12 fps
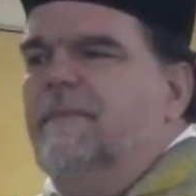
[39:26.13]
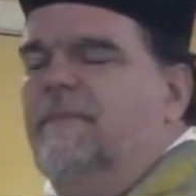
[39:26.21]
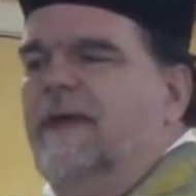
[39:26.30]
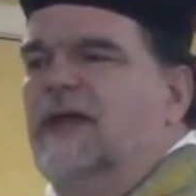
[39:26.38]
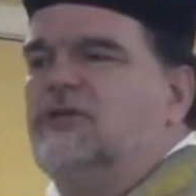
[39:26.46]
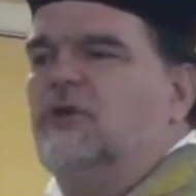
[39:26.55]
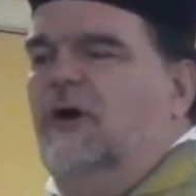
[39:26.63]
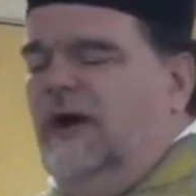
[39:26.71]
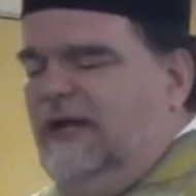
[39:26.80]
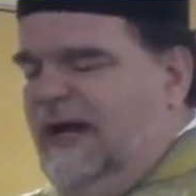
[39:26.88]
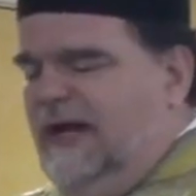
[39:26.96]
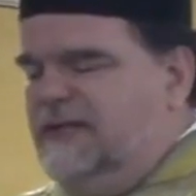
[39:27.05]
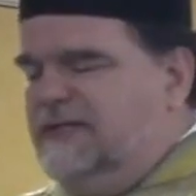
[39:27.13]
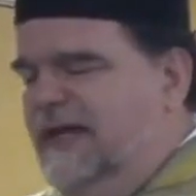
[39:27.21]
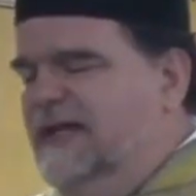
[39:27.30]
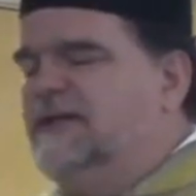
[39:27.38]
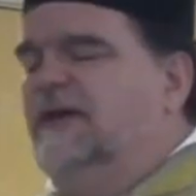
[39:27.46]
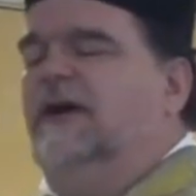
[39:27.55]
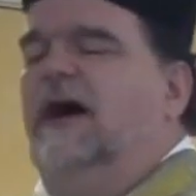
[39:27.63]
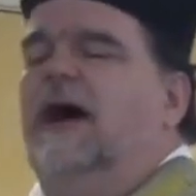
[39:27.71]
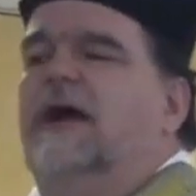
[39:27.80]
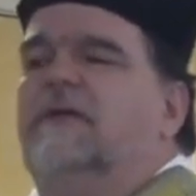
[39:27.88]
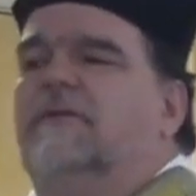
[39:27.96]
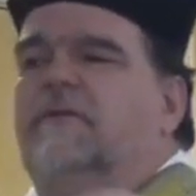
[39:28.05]
Make sure Our Lady stays in our
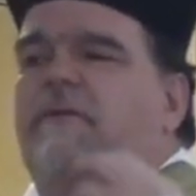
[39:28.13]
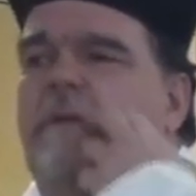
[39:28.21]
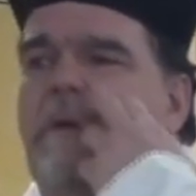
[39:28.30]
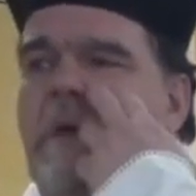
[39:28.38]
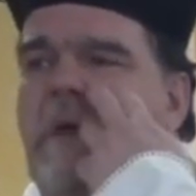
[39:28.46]
hearts.